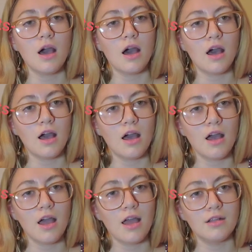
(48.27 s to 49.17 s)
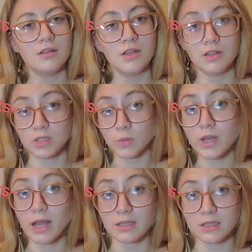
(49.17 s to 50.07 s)
Not
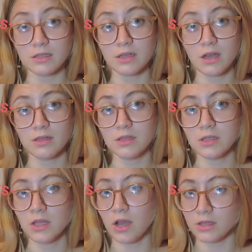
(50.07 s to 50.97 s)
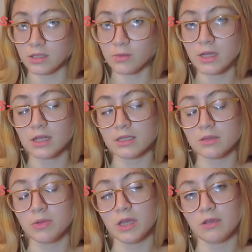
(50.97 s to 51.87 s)
someone else's thoughts, not someone
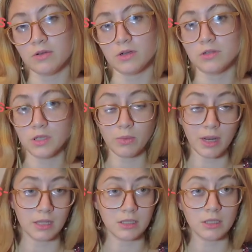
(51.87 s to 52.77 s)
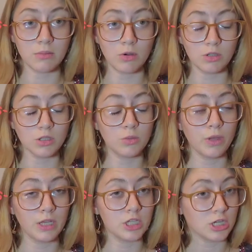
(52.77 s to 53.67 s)
else's behavior, or someone else's emotions. We
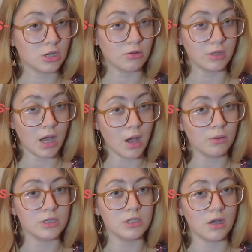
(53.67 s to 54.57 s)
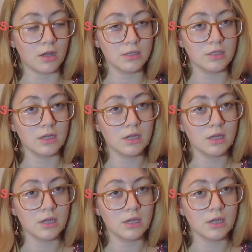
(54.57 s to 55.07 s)
can change only our thoughts.